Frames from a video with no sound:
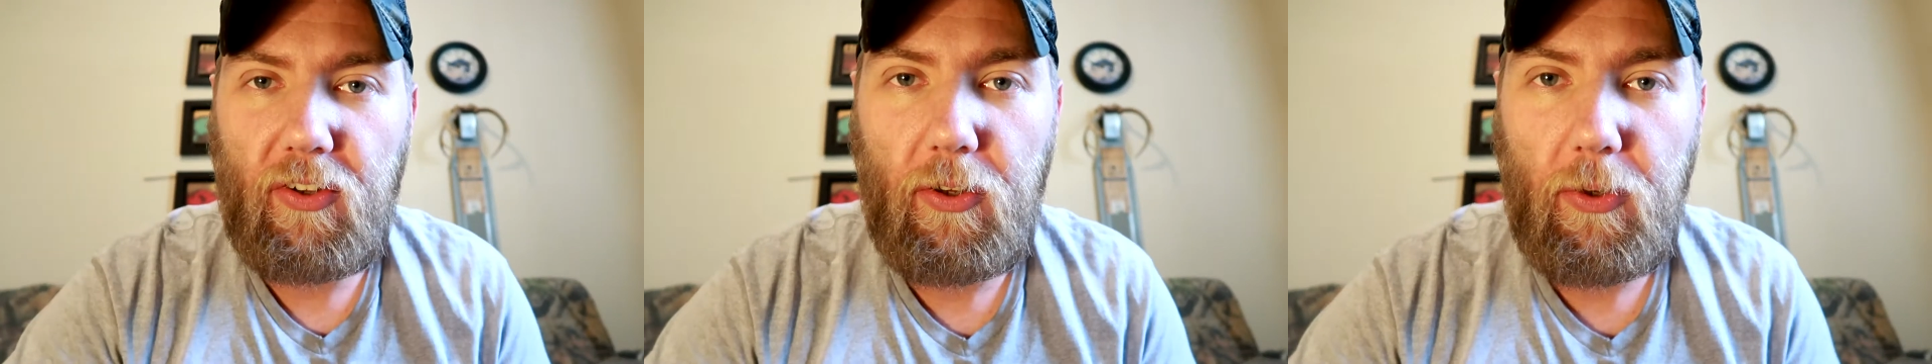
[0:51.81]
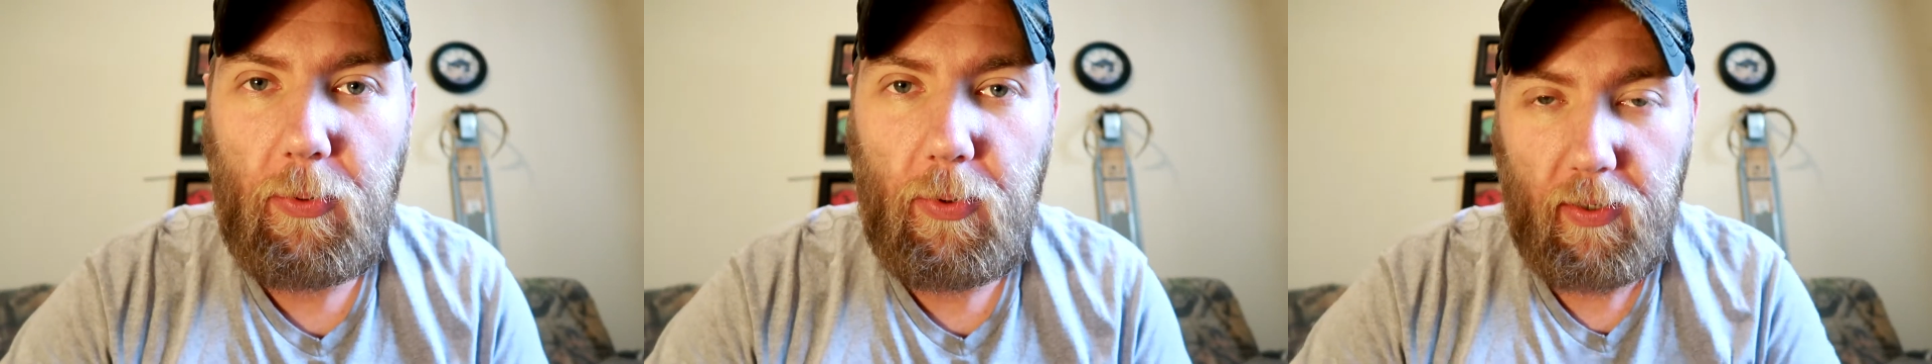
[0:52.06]

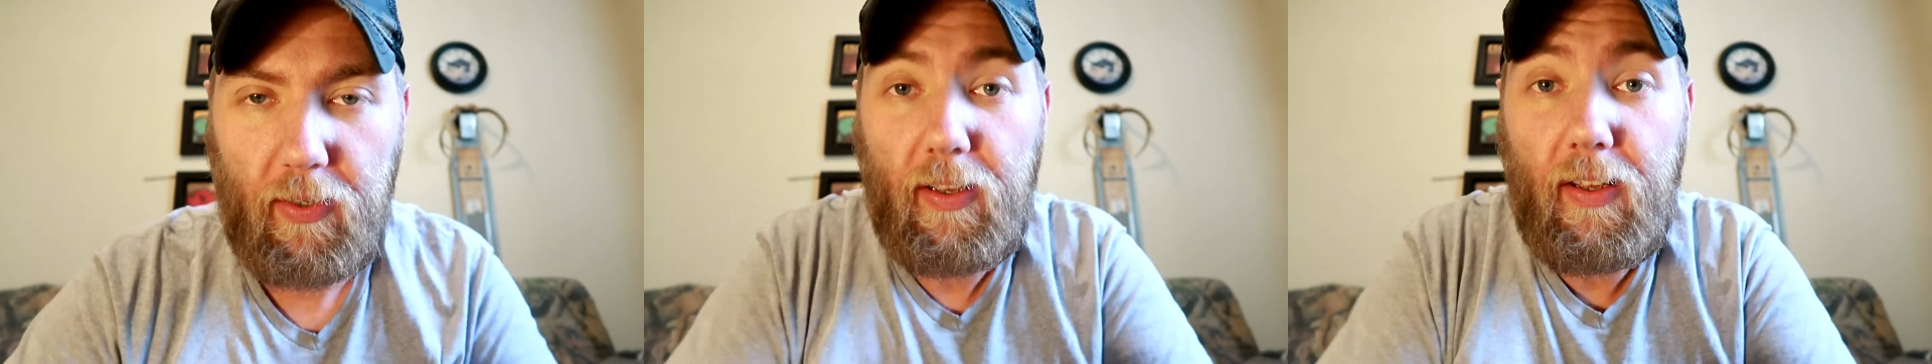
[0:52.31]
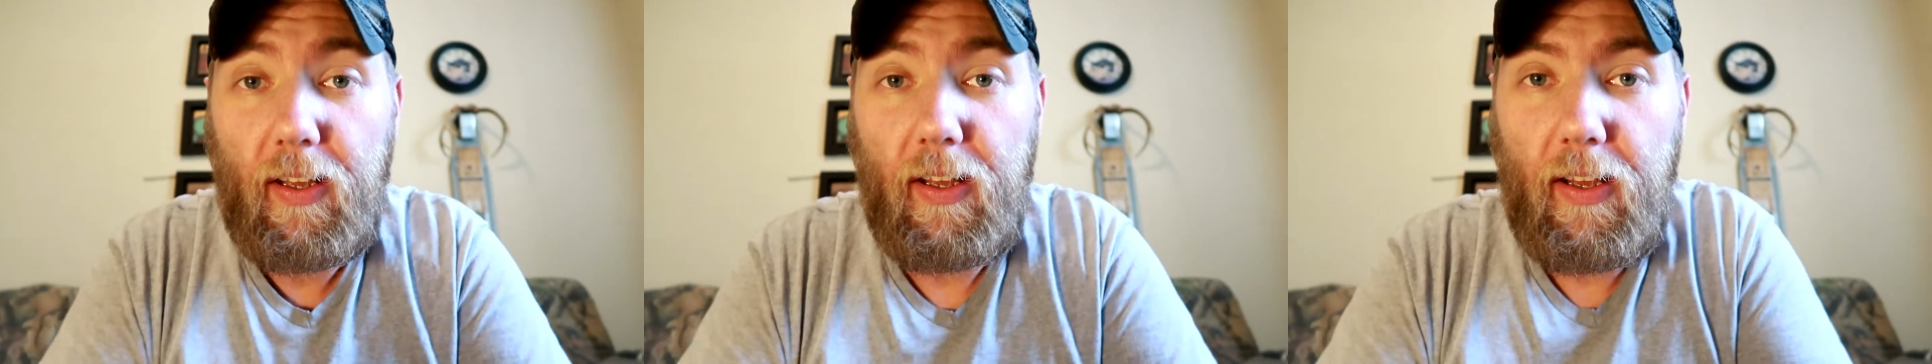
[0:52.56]
to
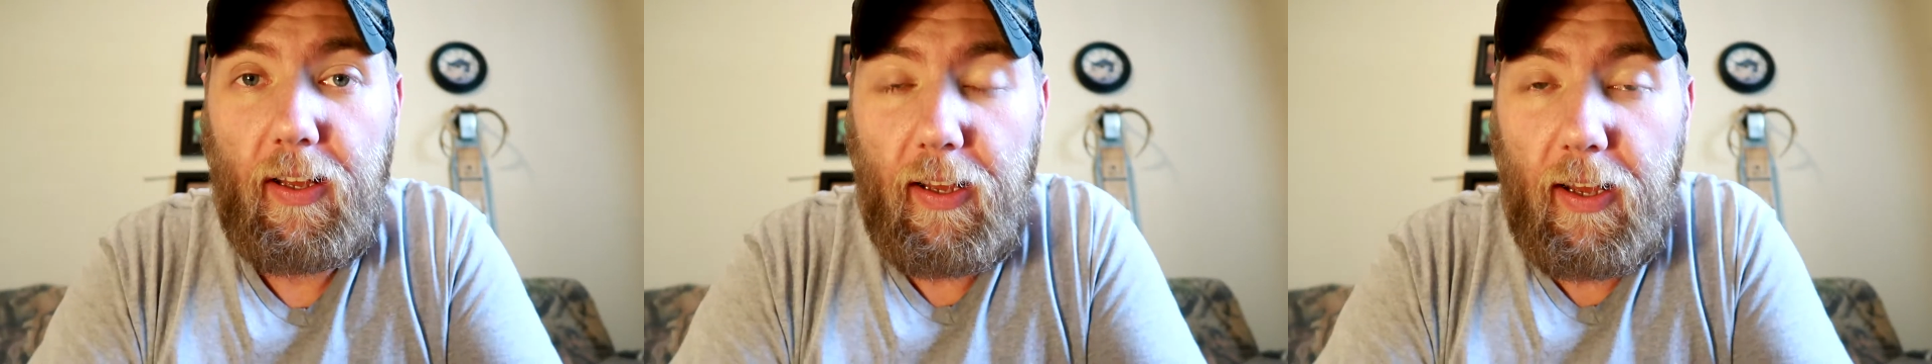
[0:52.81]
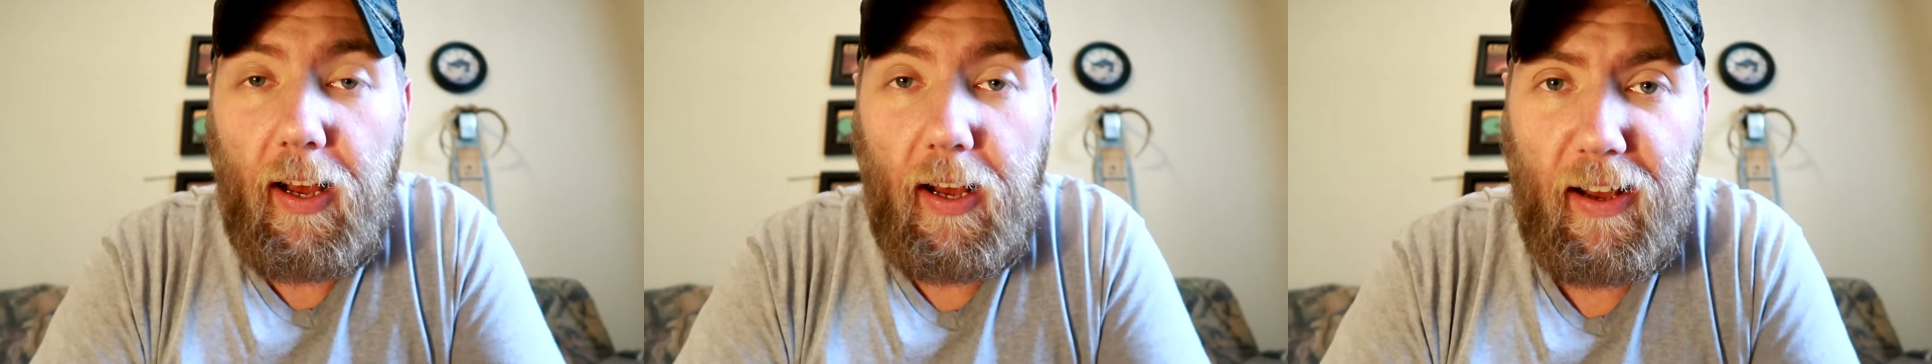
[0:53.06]

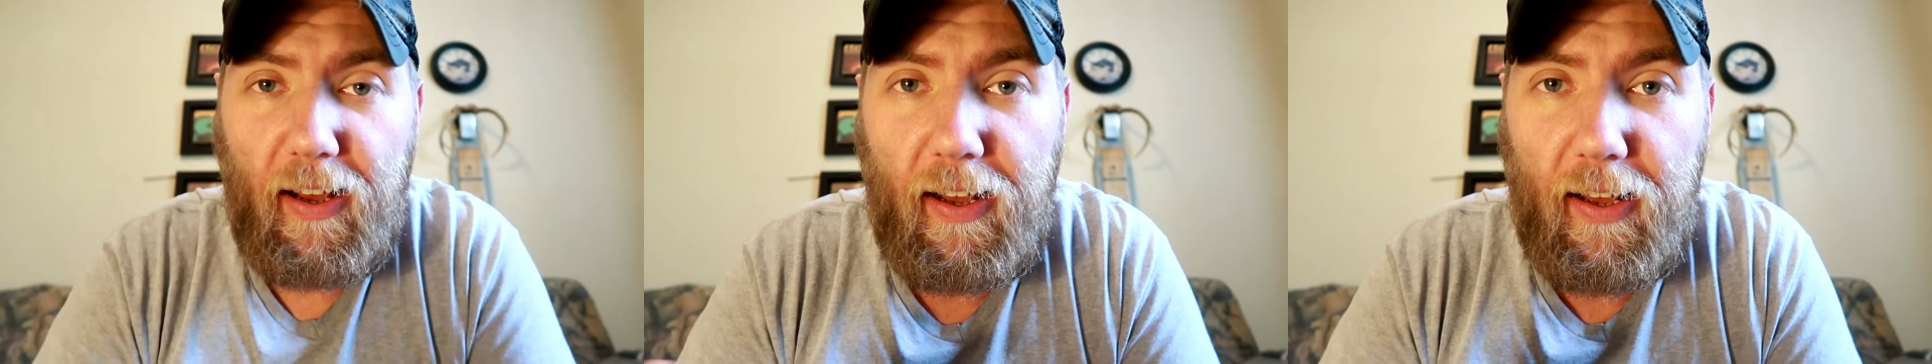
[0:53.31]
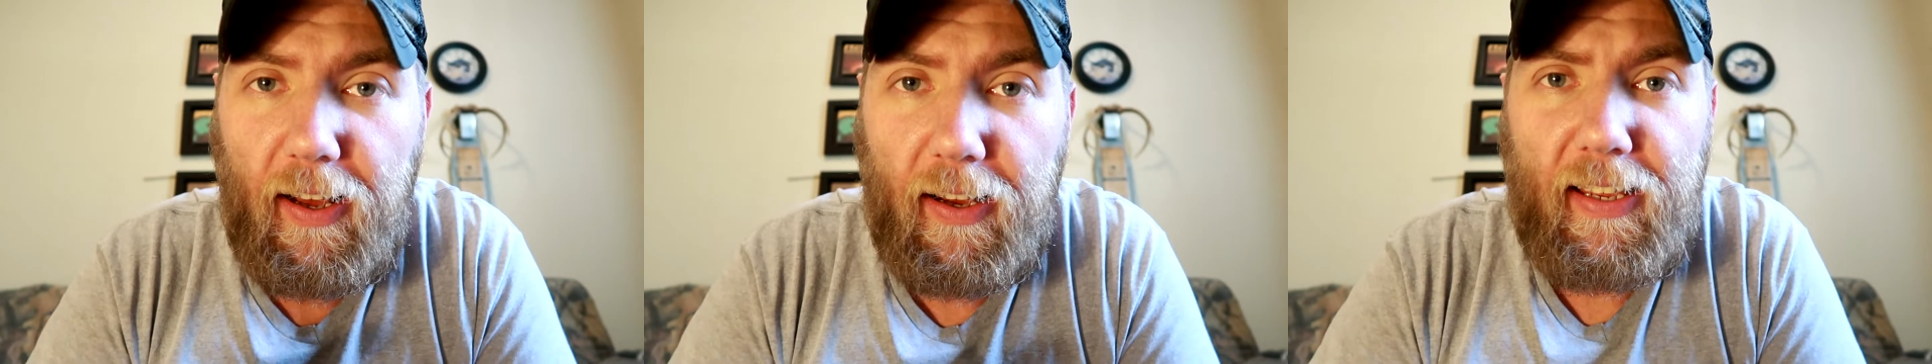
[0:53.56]

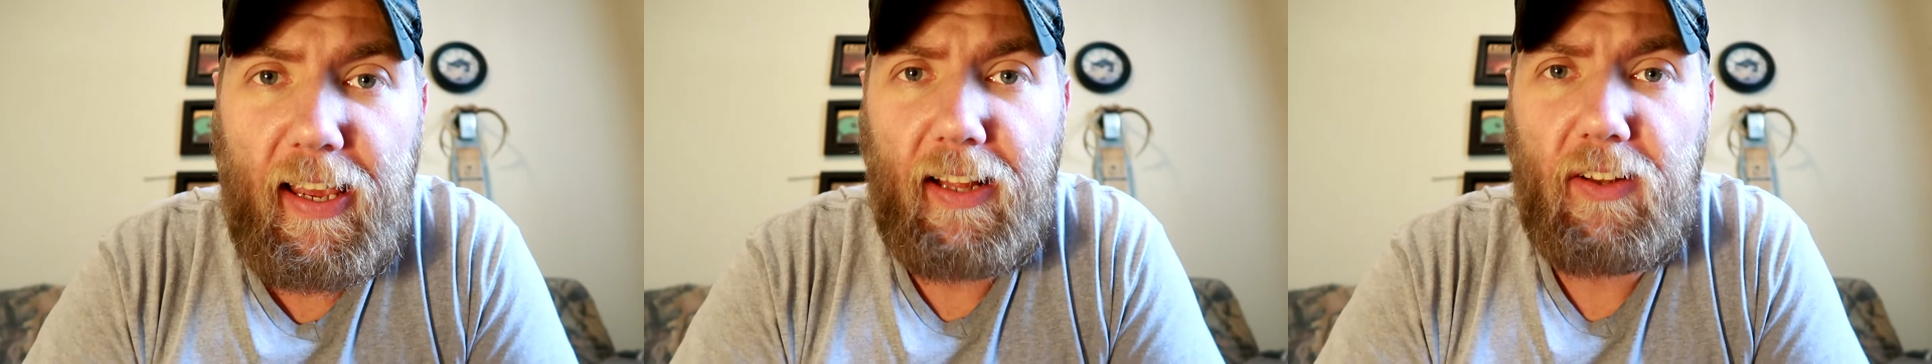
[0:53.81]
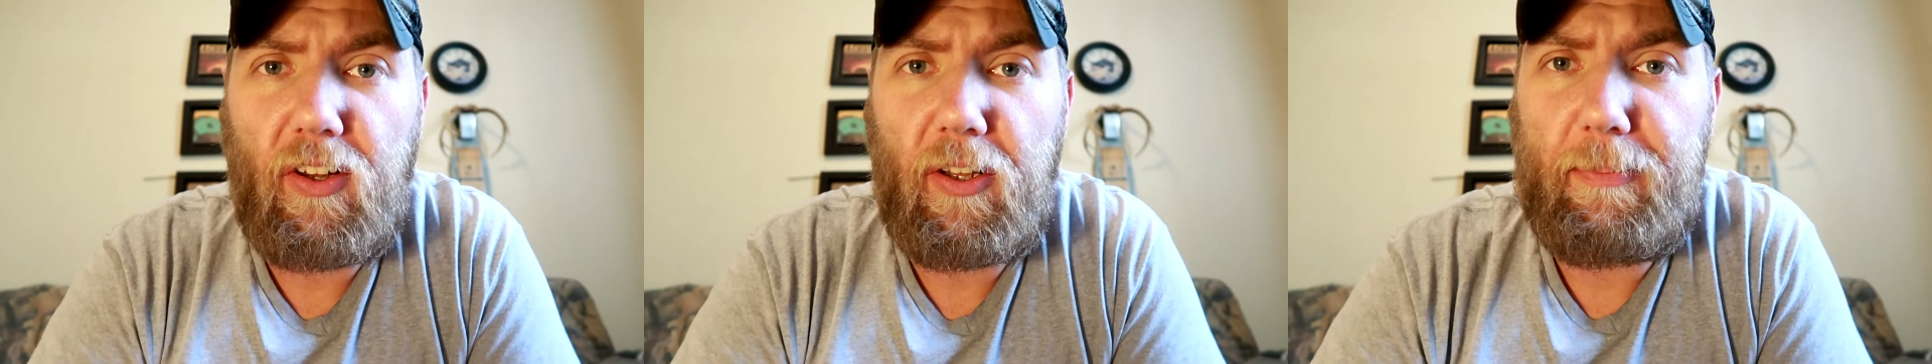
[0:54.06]
a
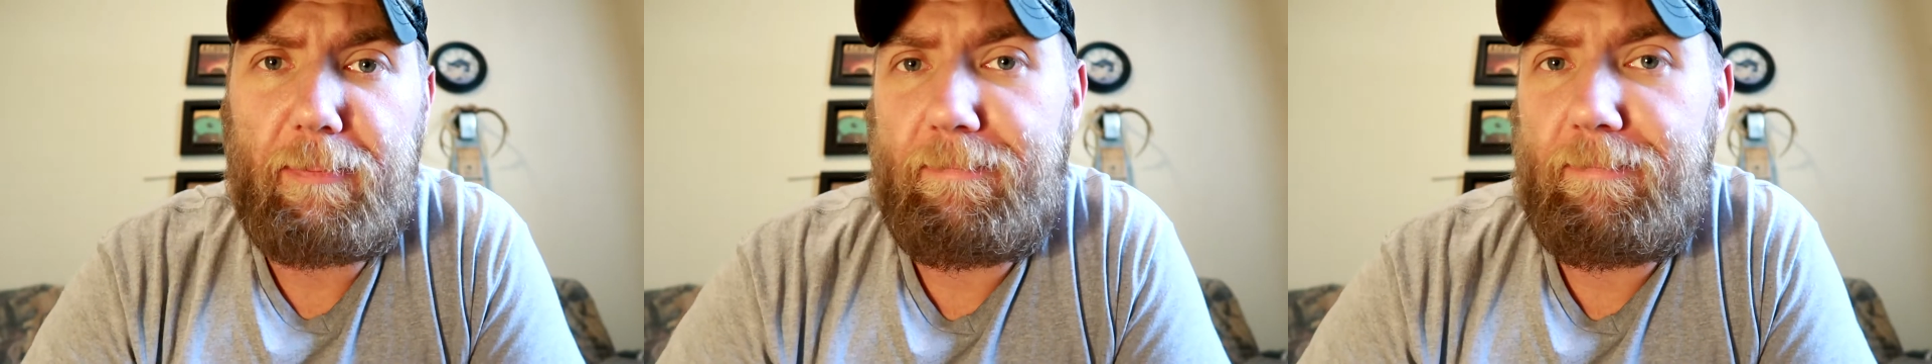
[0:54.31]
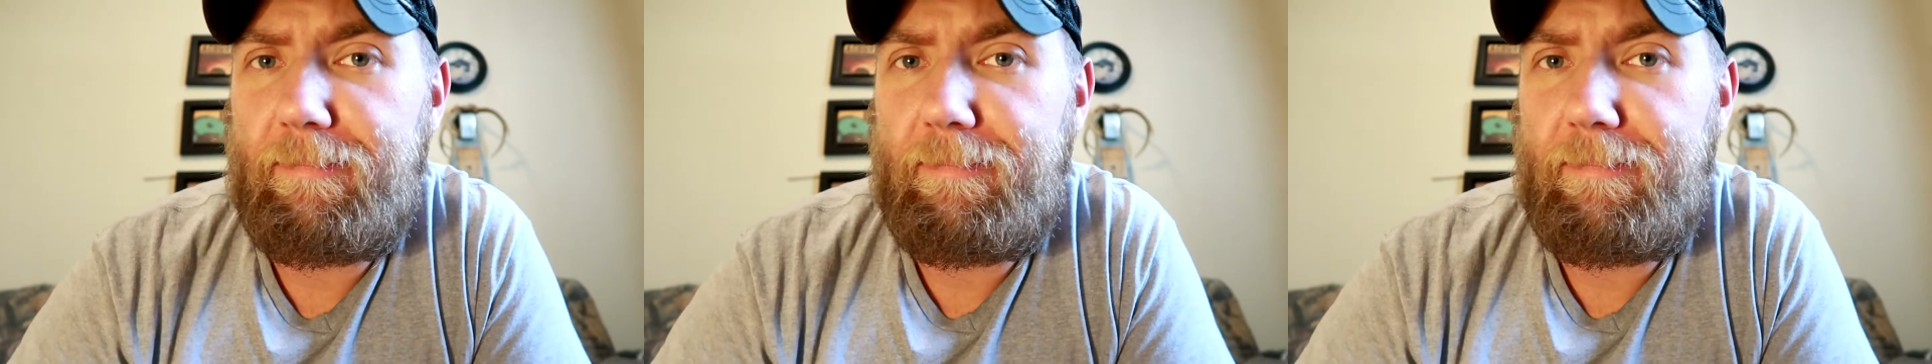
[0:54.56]
gay club.